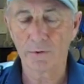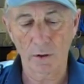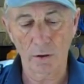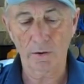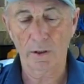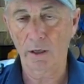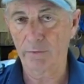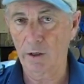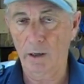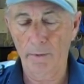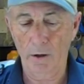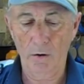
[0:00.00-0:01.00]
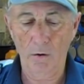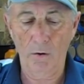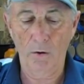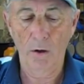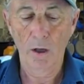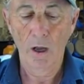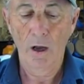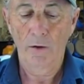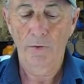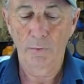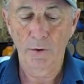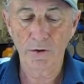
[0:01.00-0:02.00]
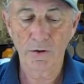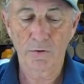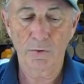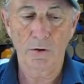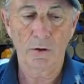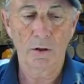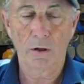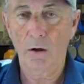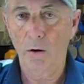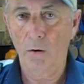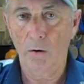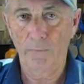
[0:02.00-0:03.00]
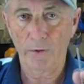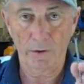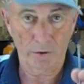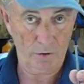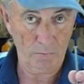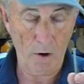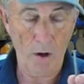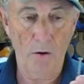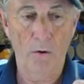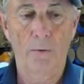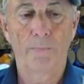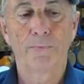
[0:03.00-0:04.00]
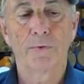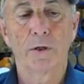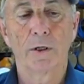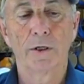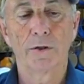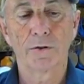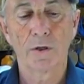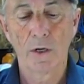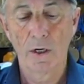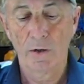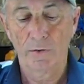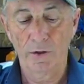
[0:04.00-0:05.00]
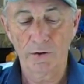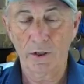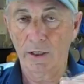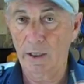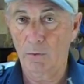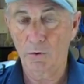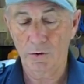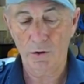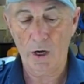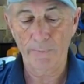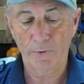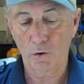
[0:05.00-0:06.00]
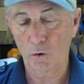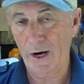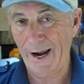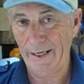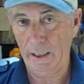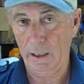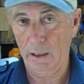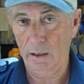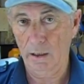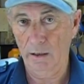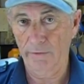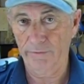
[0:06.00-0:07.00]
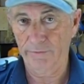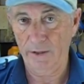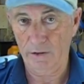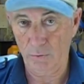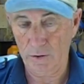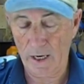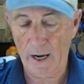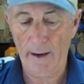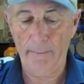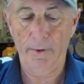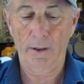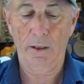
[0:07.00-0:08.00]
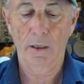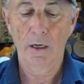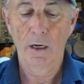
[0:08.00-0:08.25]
and say, okay, I've got my hole. The reason to drill a little hole, and it's a small hole, is this again will stop the cracking if that's what's happening.